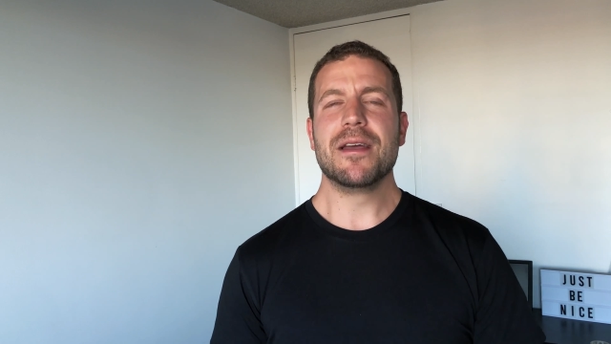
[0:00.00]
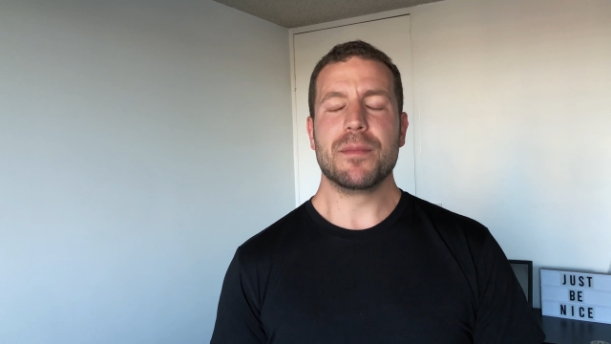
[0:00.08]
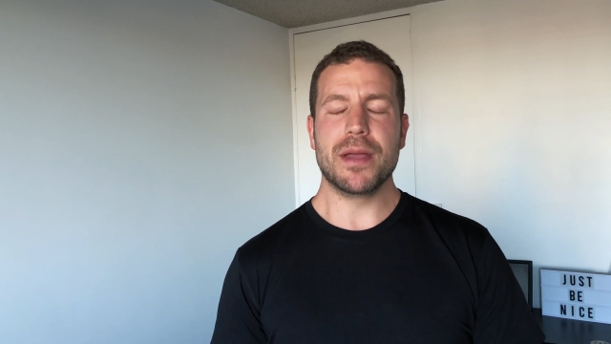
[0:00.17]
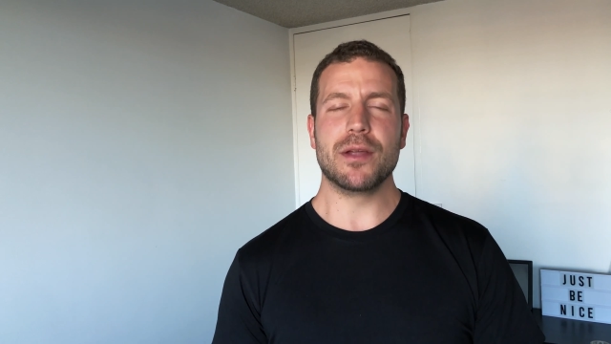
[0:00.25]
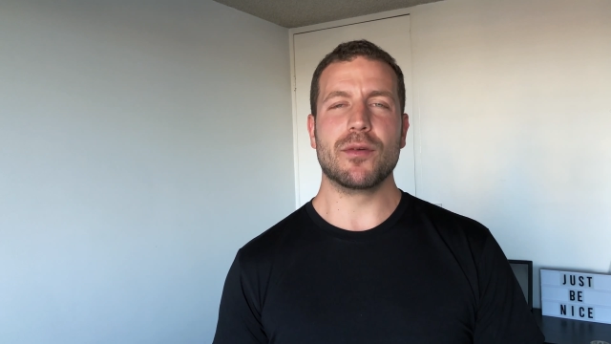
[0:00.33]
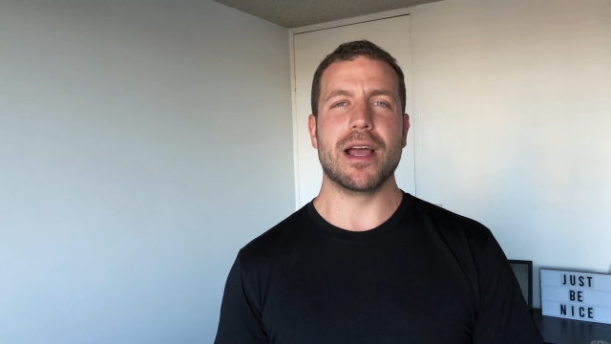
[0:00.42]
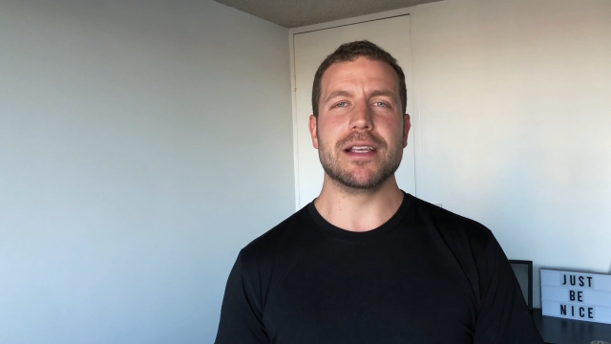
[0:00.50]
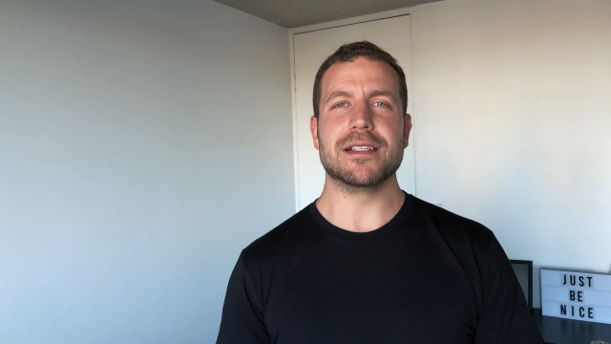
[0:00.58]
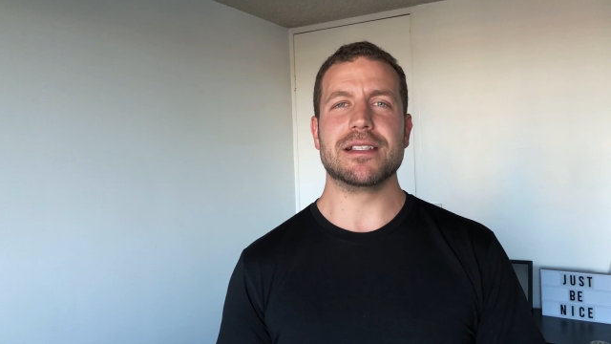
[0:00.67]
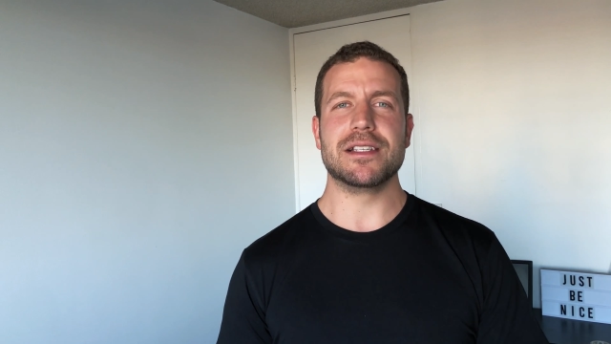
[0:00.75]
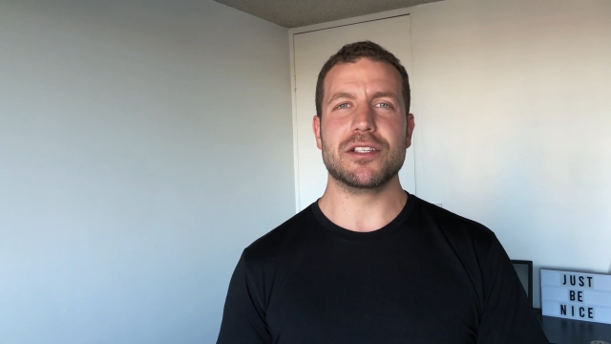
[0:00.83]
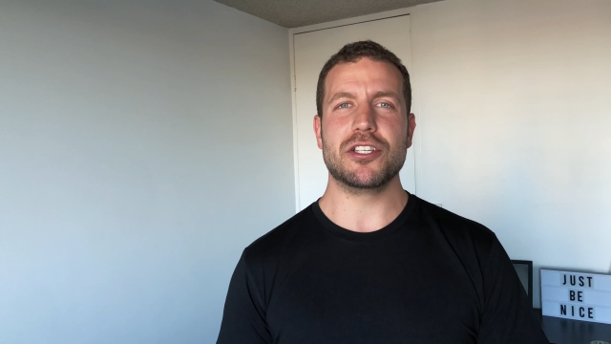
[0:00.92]
Being
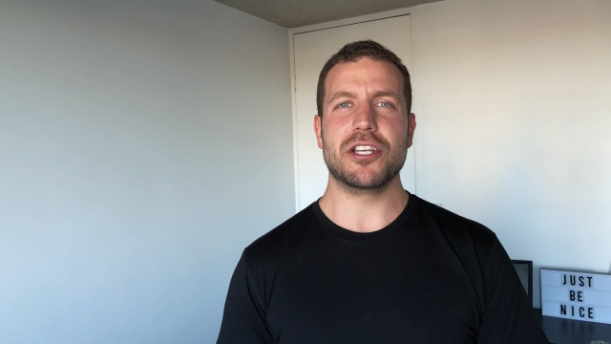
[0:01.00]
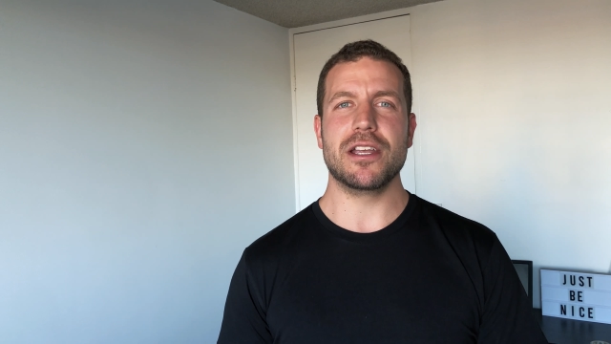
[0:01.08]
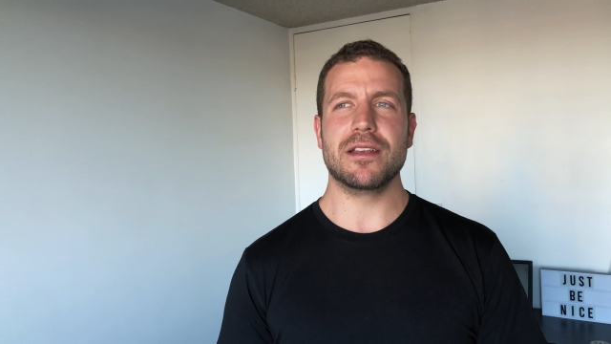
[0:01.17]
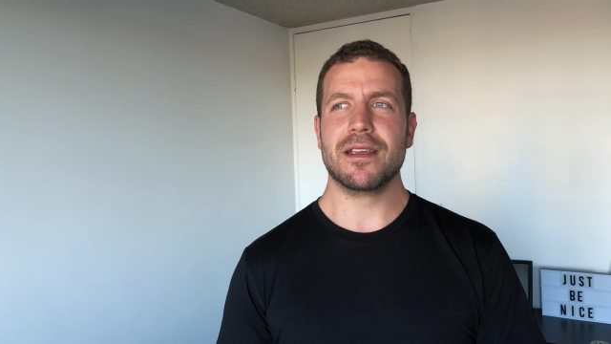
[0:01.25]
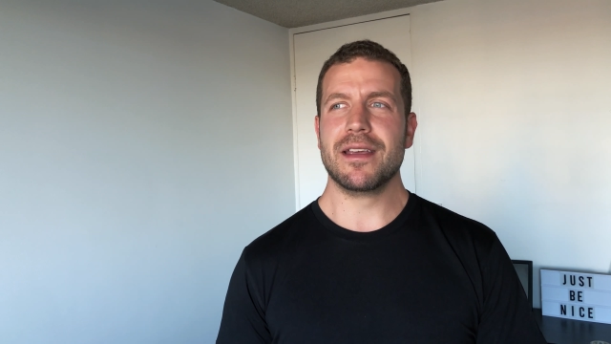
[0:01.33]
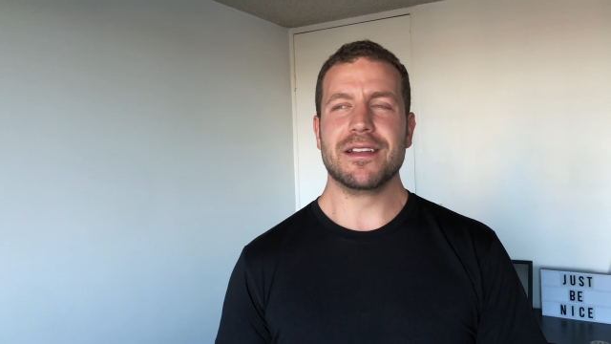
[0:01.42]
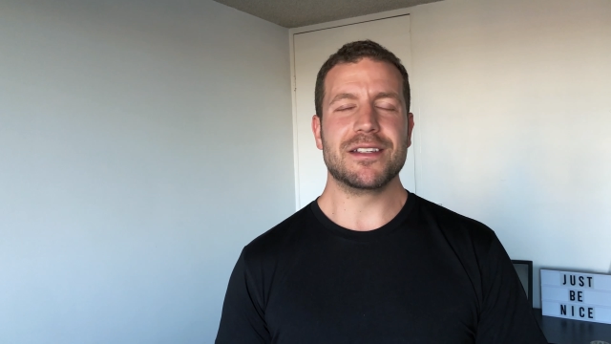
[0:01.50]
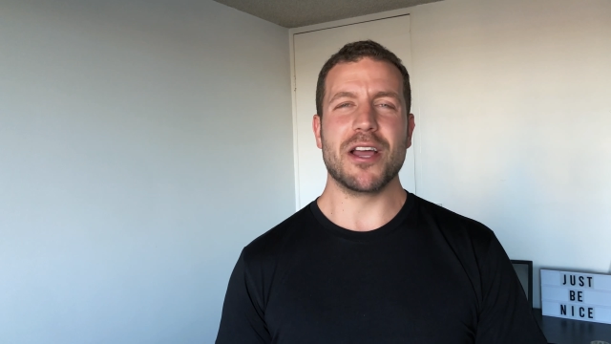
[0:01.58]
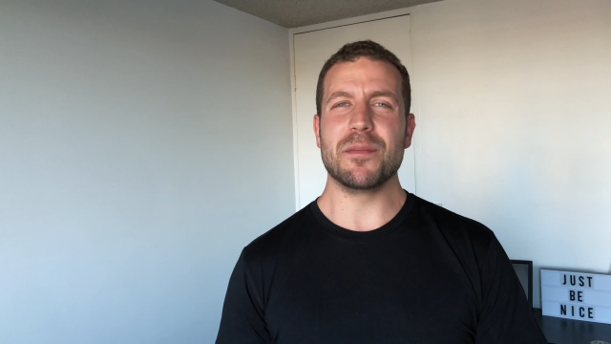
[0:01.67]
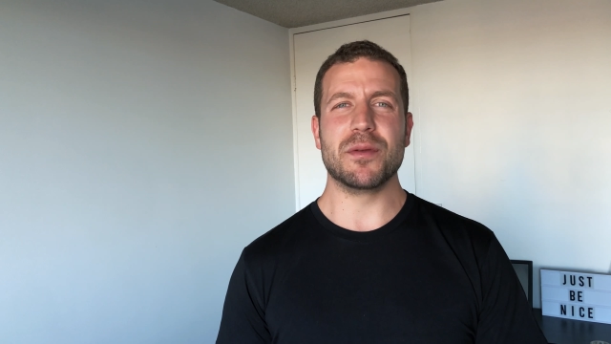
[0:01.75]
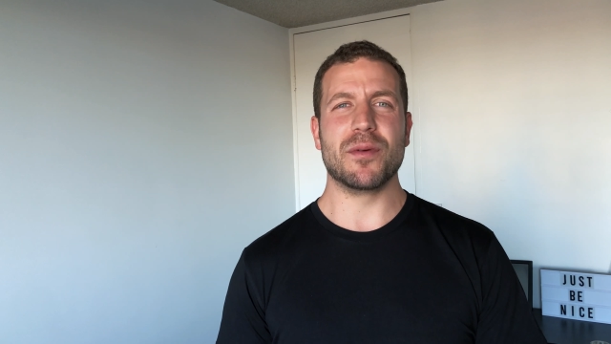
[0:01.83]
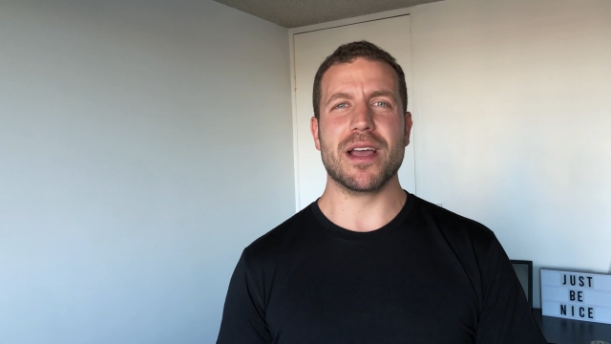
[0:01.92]
racist is shit.
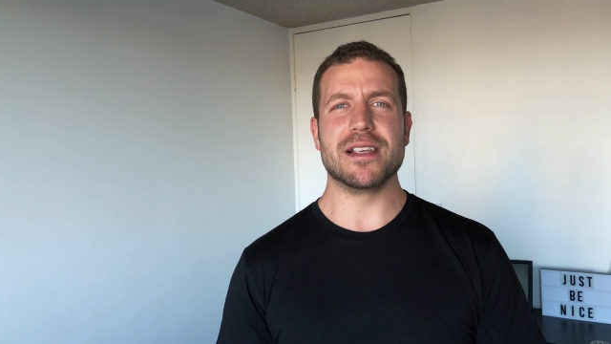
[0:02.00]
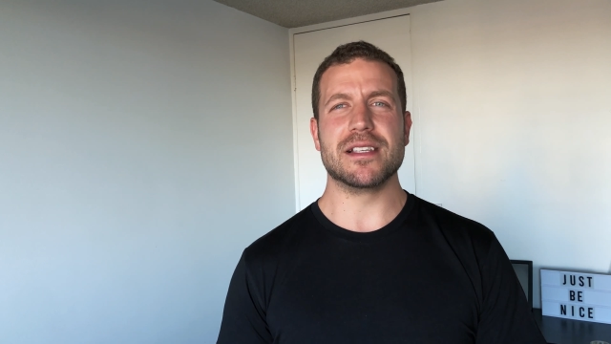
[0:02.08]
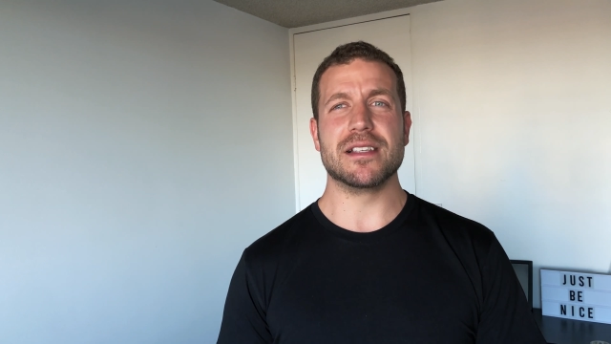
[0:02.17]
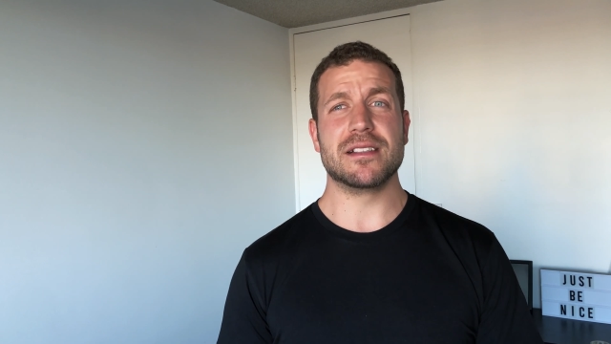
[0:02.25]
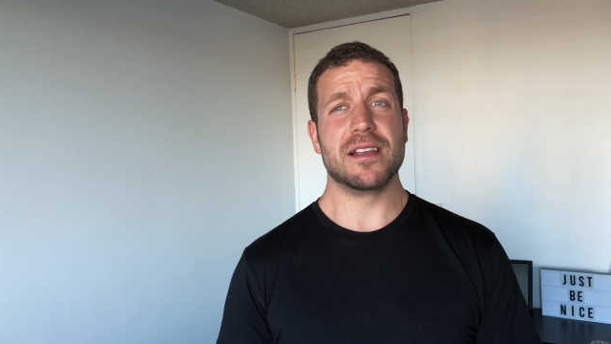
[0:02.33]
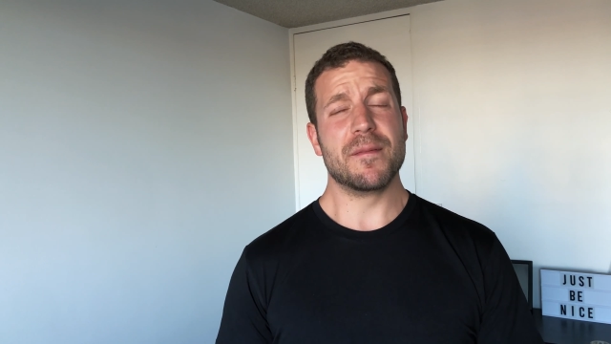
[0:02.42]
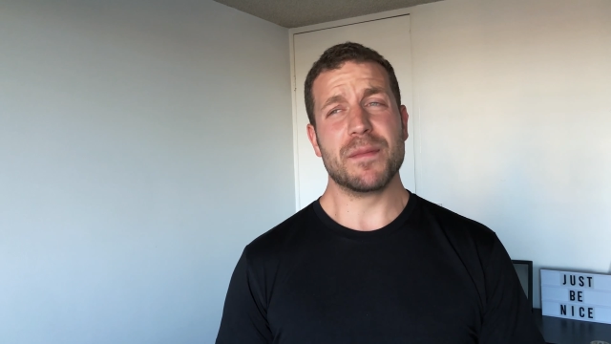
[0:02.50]
Don't be racist.